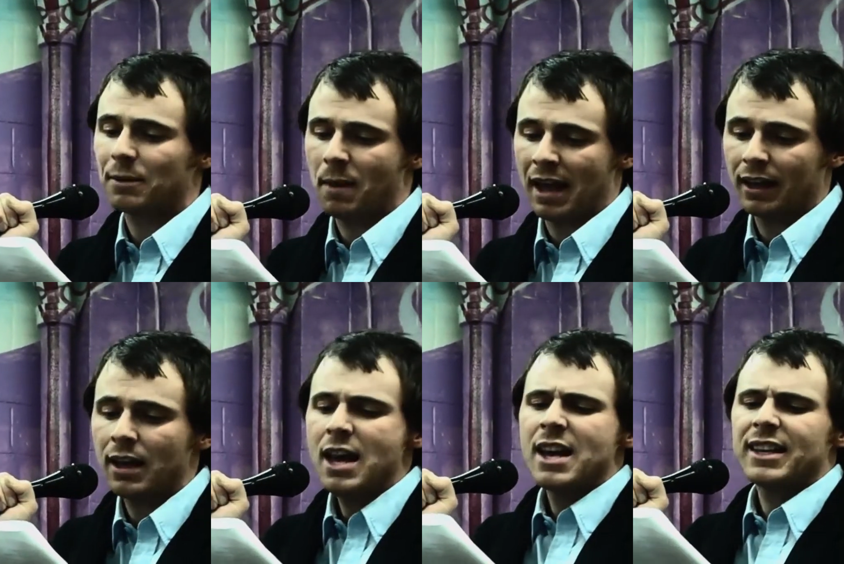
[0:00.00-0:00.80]
bank.
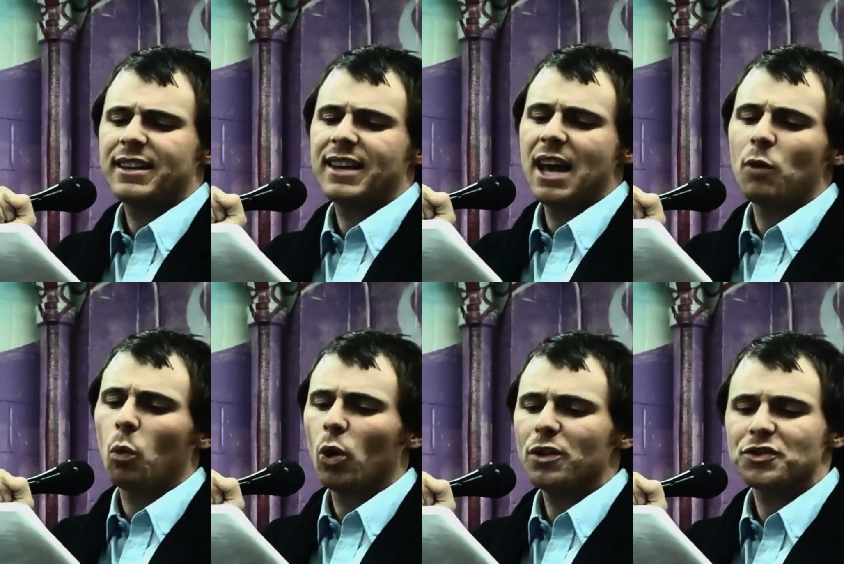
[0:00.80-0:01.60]
Gave a
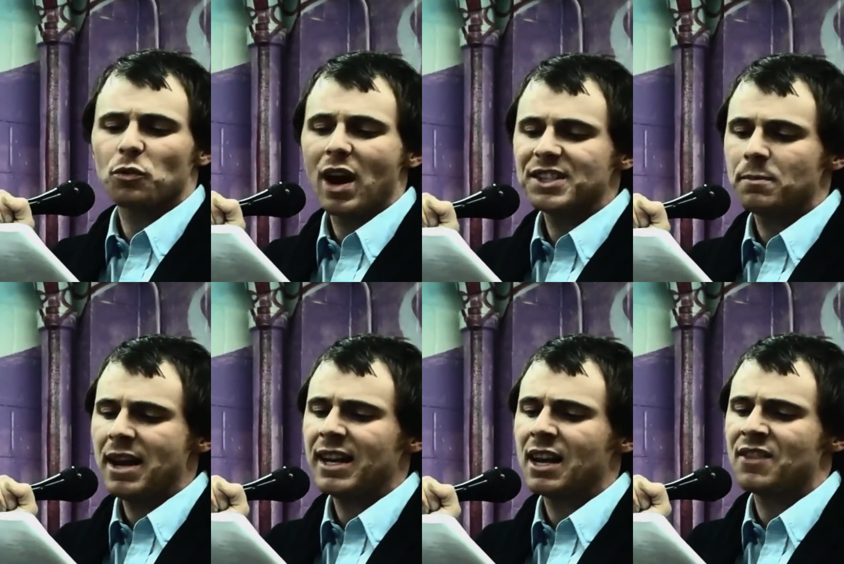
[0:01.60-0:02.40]
worth rest
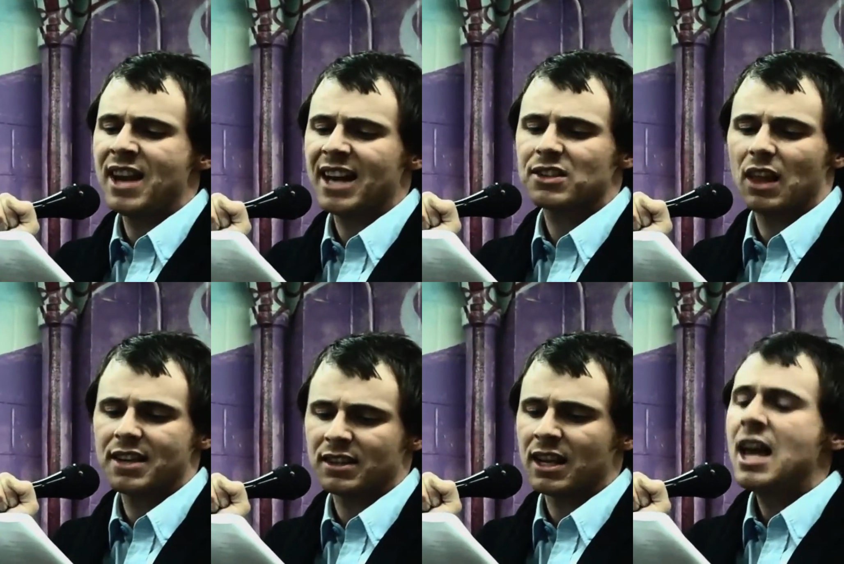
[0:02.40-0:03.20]
making of the next
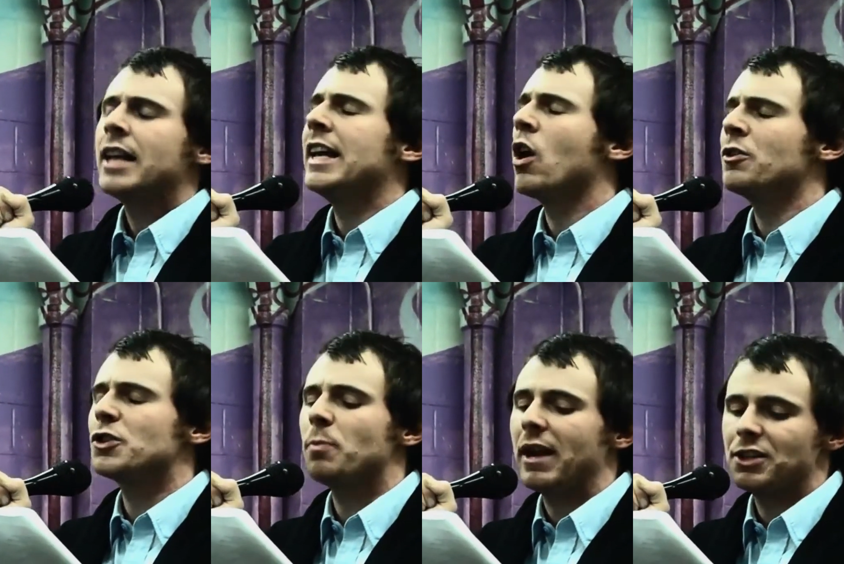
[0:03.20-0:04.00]
lesson. Get on your
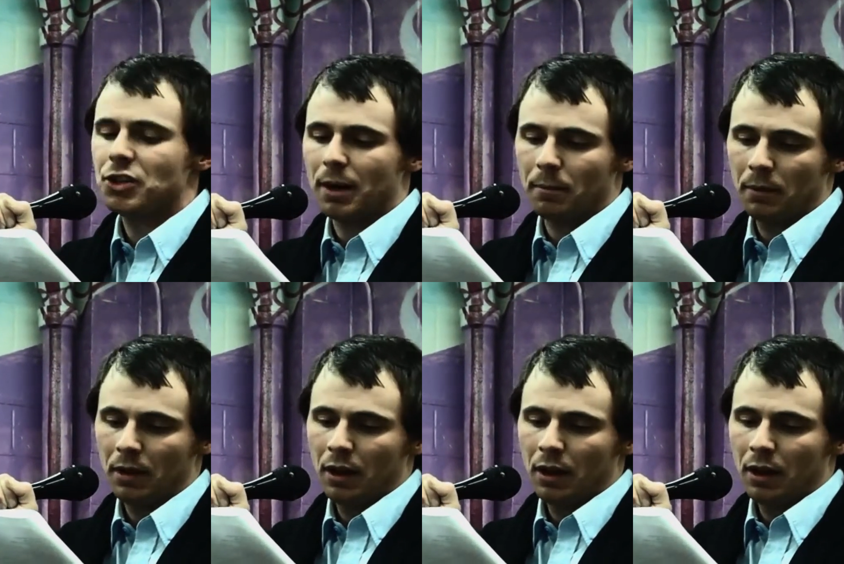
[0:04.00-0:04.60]
spaceship.